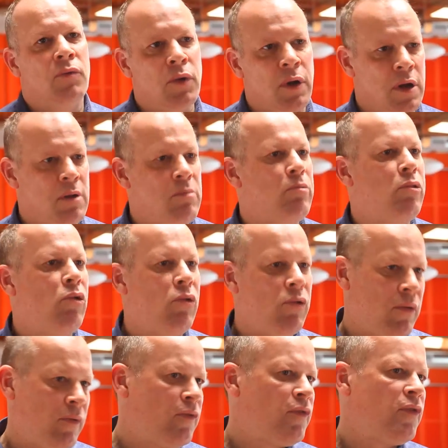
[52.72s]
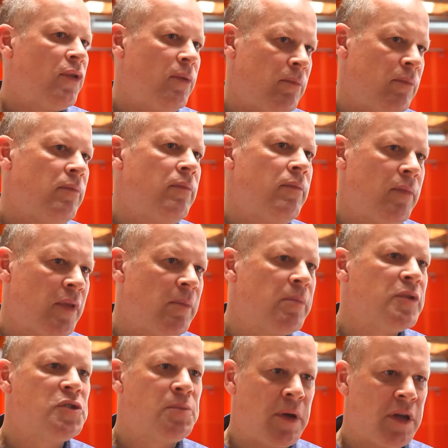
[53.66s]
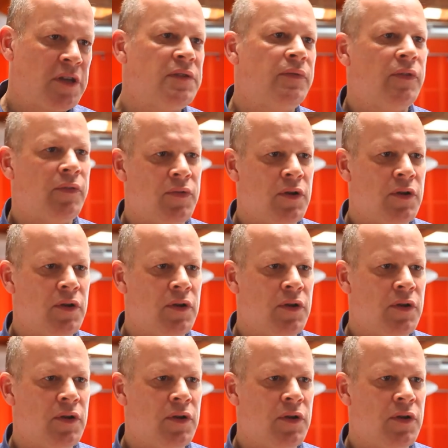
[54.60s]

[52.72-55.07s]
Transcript: really important from the perspective of